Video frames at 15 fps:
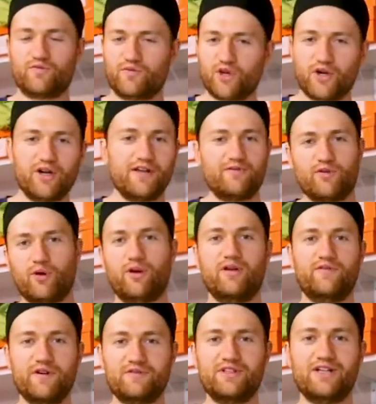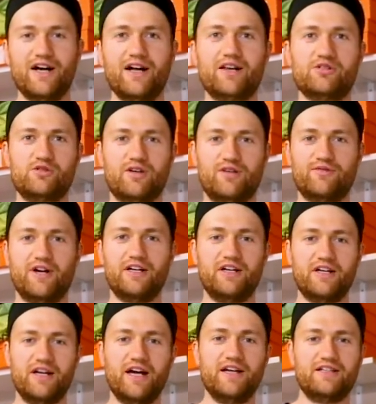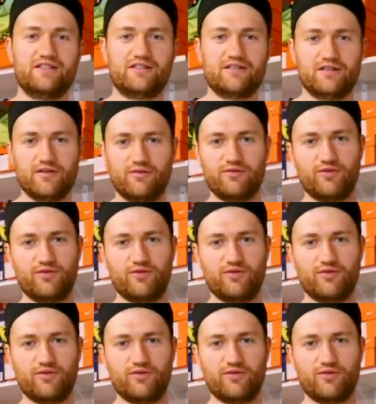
$30, $40, $50, you can find a nice